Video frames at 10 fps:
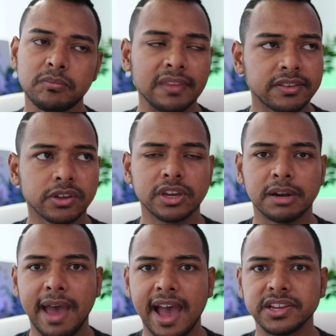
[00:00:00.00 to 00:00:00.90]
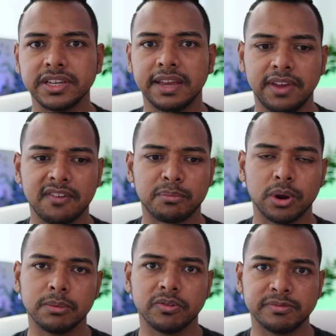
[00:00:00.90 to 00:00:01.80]
So you can imagine if you have a
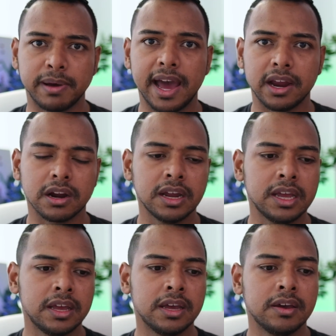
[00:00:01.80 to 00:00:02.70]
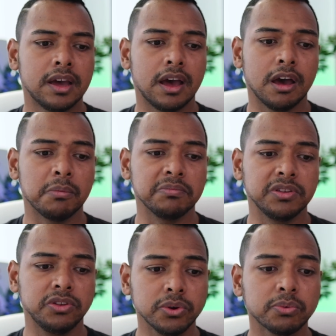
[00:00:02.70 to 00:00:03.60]
pre-approved buyer,
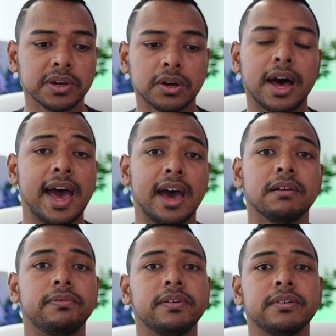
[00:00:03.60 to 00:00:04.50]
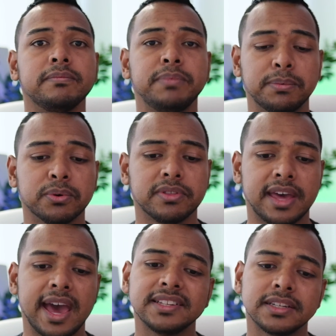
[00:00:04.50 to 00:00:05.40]
you will have people
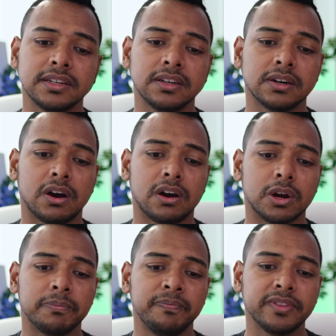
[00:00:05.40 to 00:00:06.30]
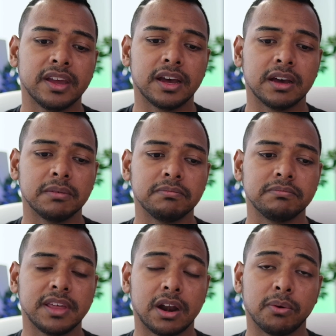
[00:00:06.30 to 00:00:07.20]
that are
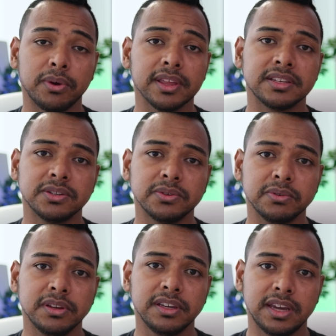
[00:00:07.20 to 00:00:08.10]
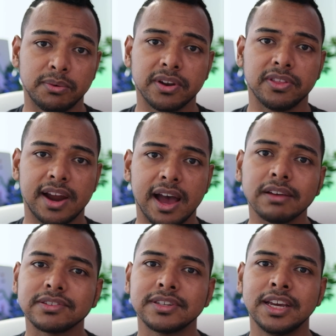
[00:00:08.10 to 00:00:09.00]
willing to get rid of their
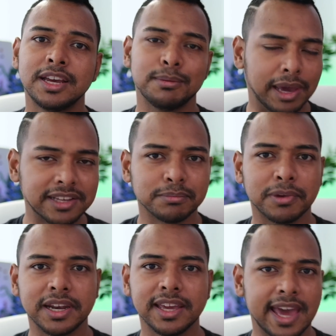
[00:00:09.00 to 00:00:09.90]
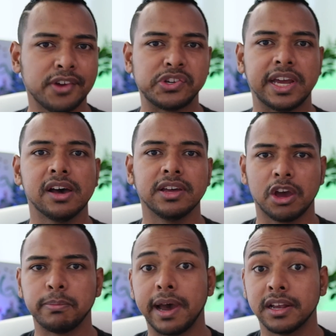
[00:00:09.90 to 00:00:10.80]
house, make some money, cash out, and
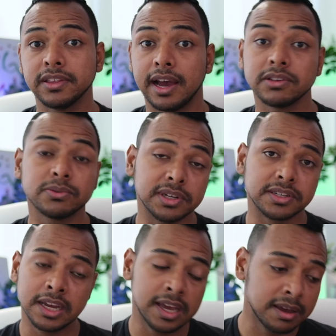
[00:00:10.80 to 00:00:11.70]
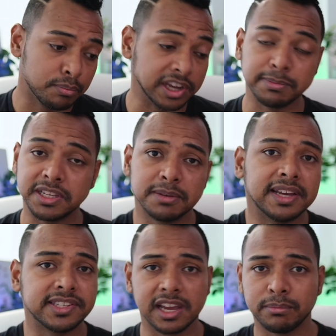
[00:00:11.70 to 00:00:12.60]
go buy another house. Which brings me to my
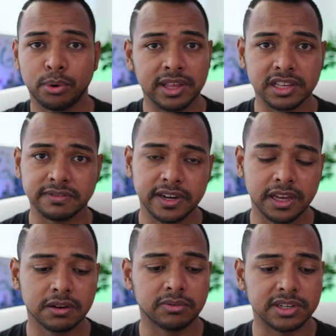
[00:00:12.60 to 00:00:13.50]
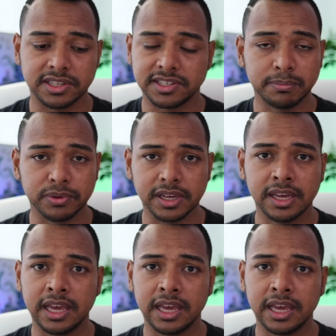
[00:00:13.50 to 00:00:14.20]
second point in this video, which is simply,